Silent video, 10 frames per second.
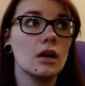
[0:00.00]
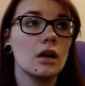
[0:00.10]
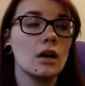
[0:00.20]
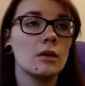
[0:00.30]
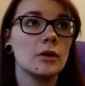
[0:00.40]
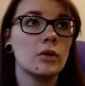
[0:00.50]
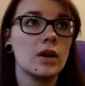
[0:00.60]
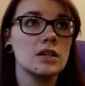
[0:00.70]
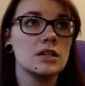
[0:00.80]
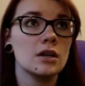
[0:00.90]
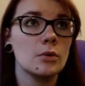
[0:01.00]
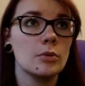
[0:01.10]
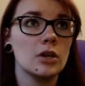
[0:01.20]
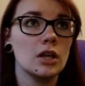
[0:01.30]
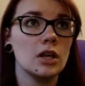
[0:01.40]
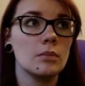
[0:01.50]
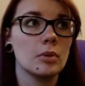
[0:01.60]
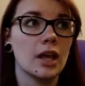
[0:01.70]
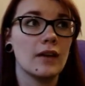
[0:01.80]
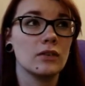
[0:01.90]
A Great and Terrible Beauty,
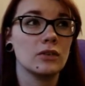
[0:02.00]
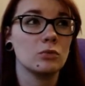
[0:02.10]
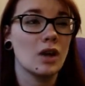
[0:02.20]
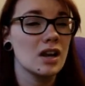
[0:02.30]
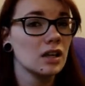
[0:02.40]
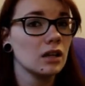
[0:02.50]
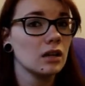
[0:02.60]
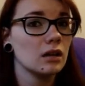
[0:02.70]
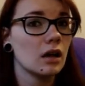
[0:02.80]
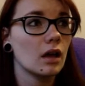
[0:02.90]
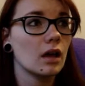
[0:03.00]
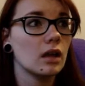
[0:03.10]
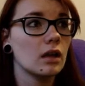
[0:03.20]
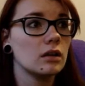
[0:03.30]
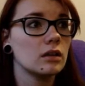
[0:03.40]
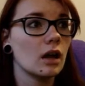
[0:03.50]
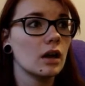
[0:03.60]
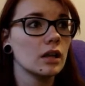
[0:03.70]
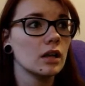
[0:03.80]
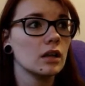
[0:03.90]
but I haven't read it. I
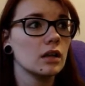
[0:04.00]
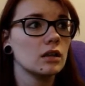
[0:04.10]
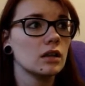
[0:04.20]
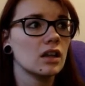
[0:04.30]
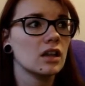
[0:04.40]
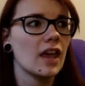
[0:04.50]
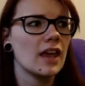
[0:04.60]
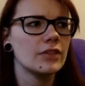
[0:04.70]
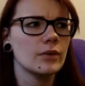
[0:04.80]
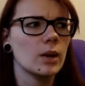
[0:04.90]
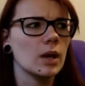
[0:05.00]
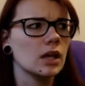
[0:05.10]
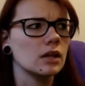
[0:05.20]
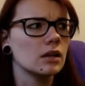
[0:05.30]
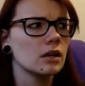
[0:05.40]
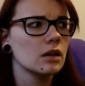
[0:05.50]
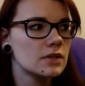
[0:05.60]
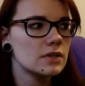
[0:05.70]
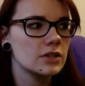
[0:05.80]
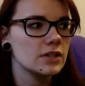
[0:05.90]
got it in like 8th grade.
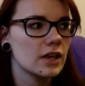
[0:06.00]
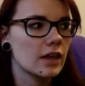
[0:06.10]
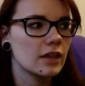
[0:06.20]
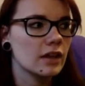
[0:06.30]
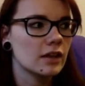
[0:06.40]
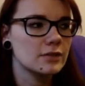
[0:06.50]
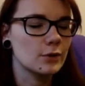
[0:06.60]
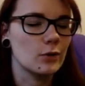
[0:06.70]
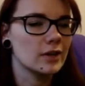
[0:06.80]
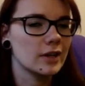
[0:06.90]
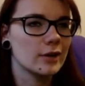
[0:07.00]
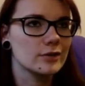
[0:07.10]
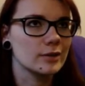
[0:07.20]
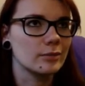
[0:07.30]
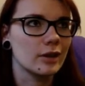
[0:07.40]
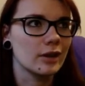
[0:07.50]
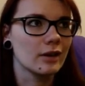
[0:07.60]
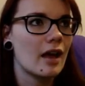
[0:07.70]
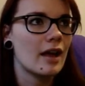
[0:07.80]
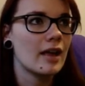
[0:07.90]
Seriously, I think I stole it or
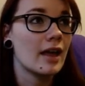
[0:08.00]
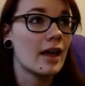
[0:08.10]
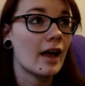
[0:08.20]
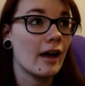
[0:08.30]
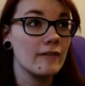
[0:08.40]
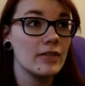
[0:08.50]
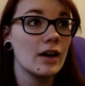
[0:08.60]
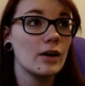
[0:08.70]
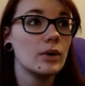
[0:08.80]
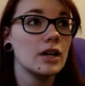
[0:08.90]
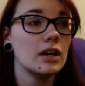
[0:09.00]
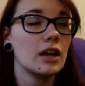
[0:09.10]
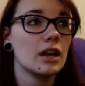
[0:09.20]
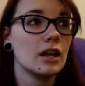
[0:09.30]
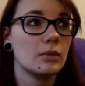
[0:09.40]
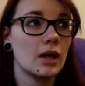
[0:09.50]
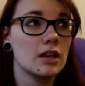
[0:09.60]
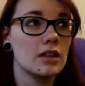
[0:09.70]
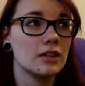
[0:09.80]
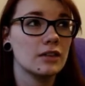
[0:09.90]
something. I have that one, and I
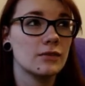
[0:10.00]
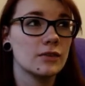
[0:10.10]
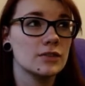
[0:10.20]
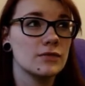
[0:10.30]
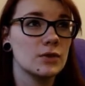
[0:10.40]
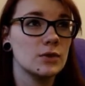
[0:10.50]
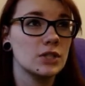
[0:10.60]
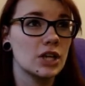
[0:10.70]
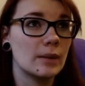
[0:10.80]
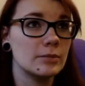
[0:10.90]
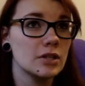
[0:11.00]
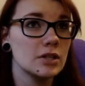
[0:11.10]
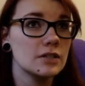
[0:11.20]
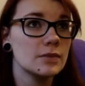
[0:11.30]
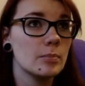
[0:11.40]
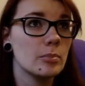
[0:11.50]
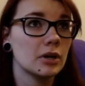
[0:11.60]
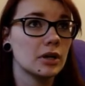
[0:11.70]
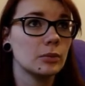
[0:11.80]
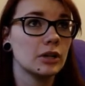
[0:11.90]
read like the first few chapters, but
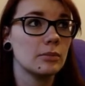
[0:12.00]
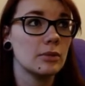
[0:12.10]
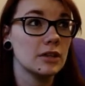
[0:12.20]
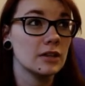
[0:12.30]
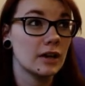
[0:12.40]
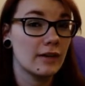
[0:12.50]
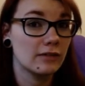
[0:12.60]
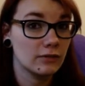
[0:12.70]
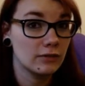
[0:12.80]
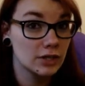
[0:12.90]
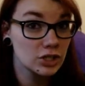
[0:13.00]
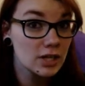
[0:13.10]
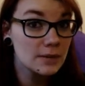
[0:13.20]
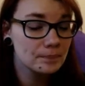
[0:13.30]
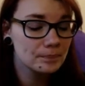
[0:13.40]
I will admit that I haven't finished it.